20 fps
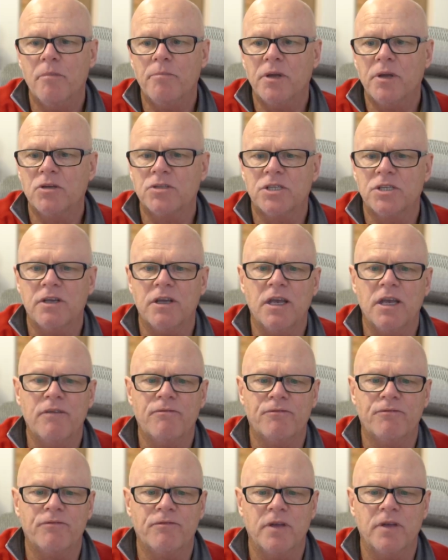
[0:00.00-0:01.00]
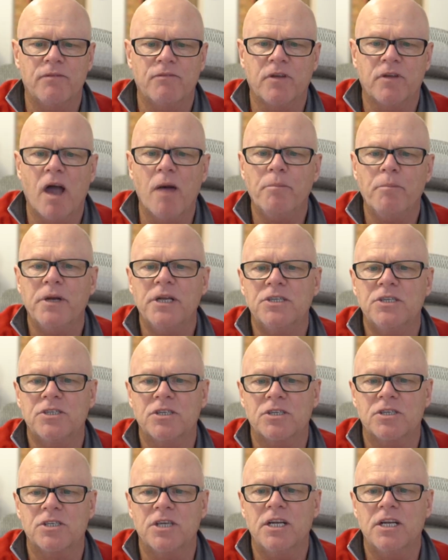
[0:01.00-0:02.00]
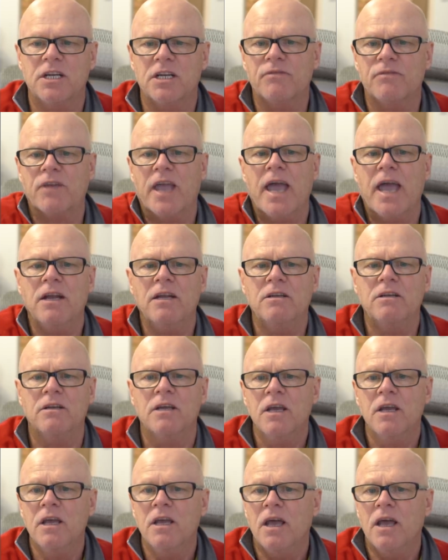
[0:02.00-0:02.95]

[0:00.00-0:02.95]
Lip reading: Because if companies succeeded, if Canon